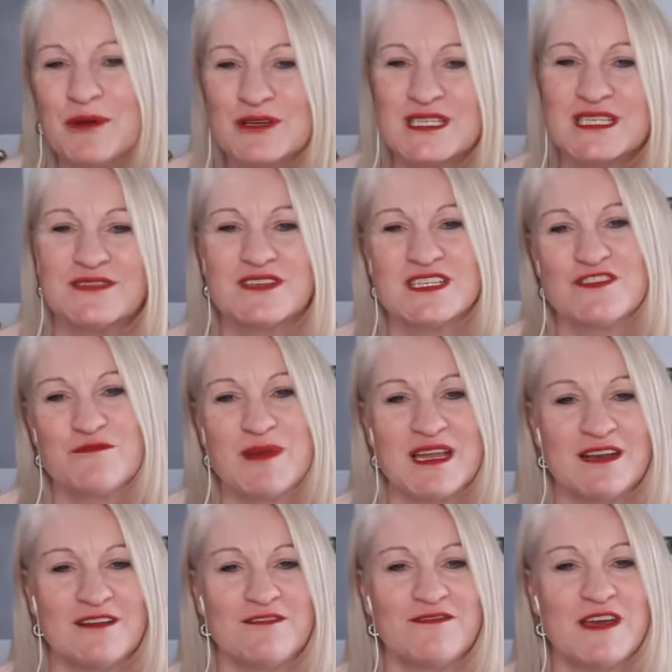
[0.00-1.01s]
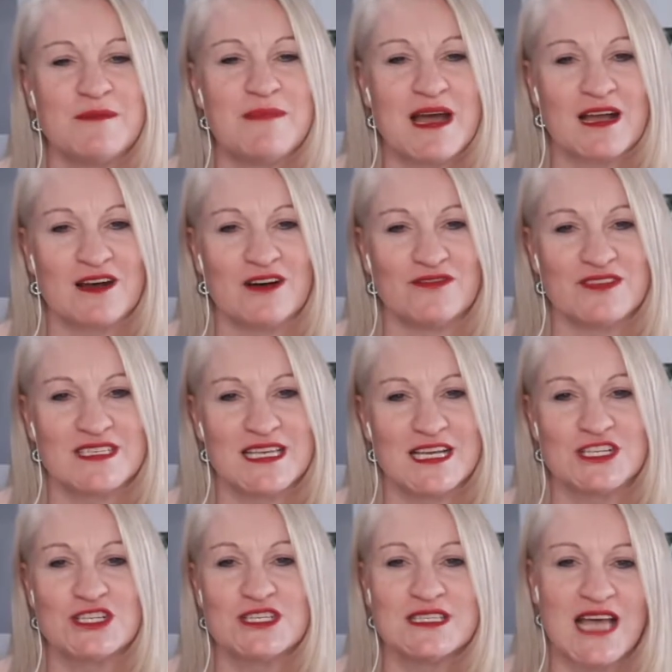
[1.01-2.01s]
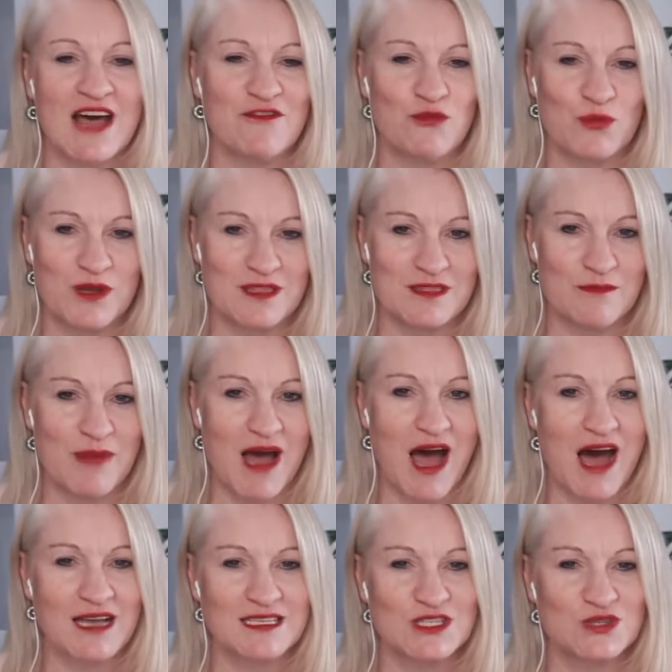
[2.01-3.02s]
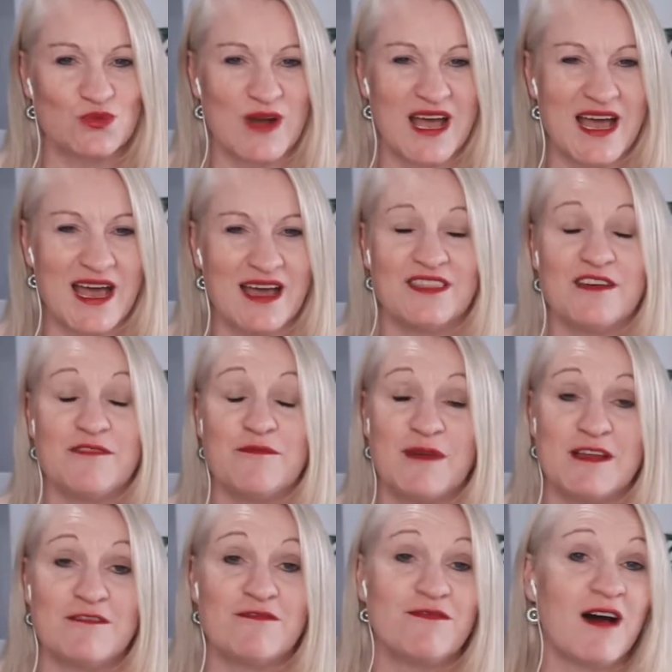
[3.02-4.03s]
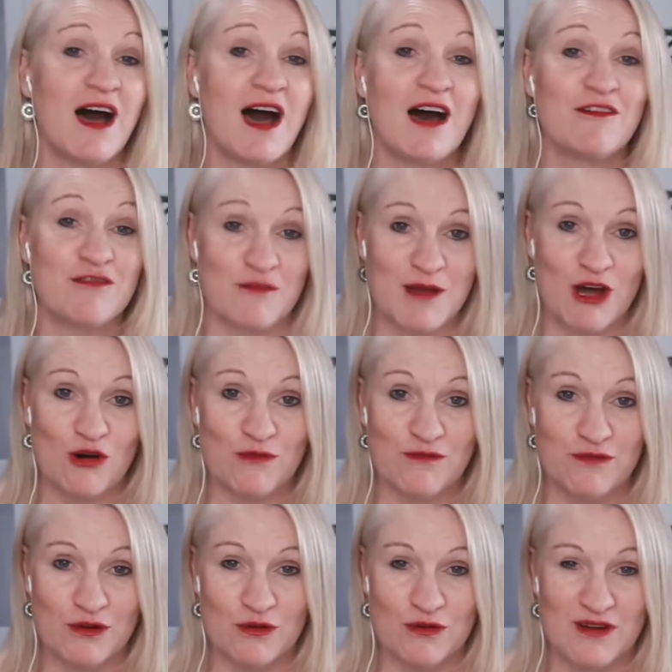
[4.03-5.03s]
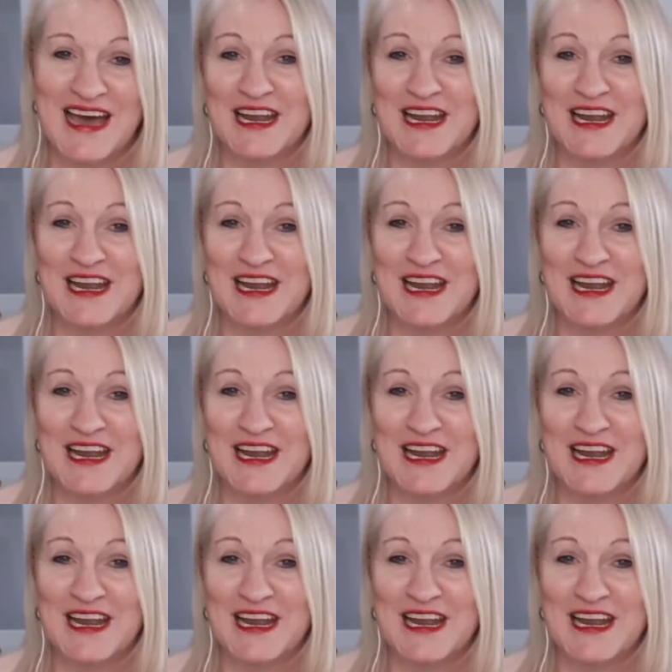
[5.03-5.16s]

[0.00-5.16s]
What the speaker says: most of us have been in feedback conversations, haven't we, in the past, where they've been far from helpful.